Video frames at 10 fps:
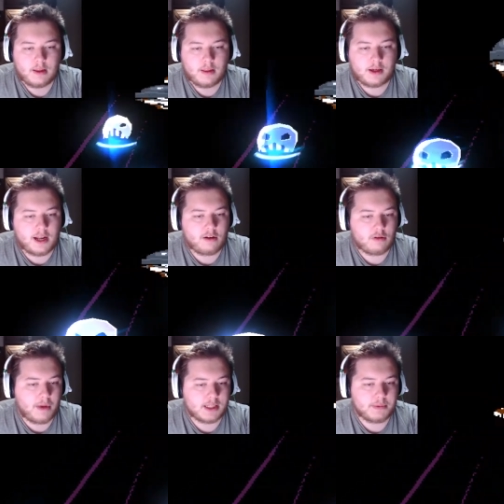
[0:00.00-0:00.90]
kind of
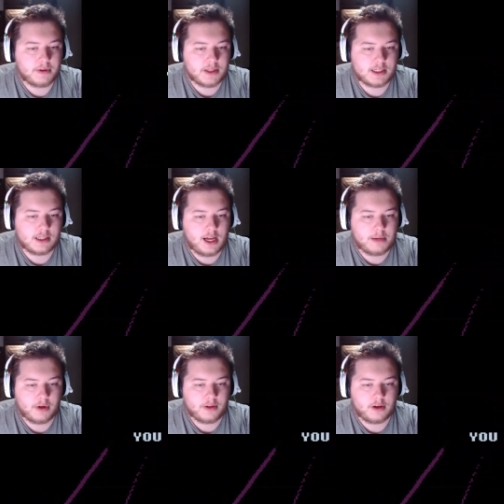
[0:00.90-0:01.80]
reminds me of the
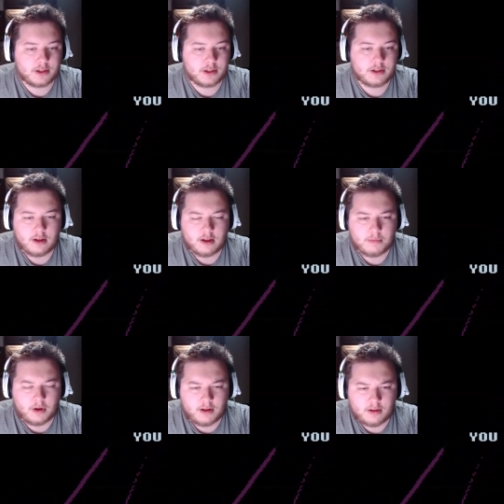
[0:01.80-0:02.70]
Slime Brothers,
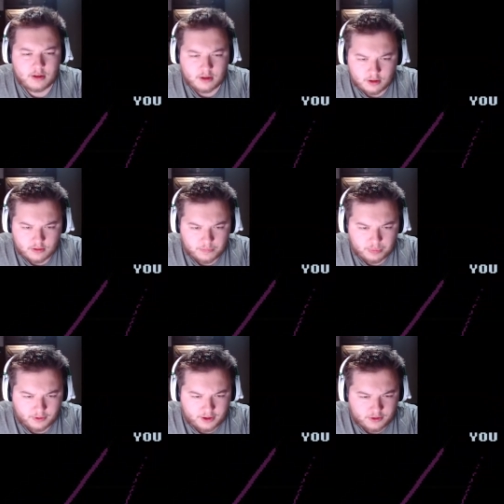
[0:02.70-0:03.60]
but... You
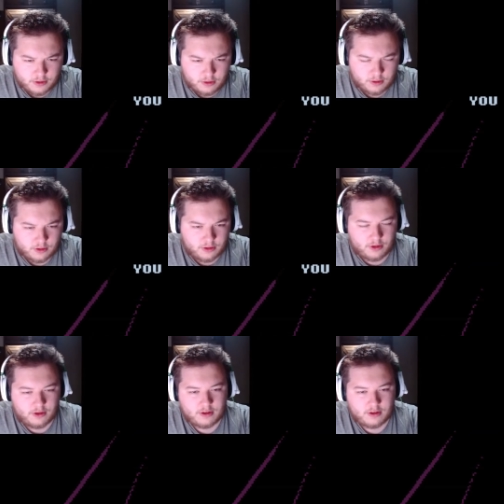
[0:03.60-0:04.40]
play good!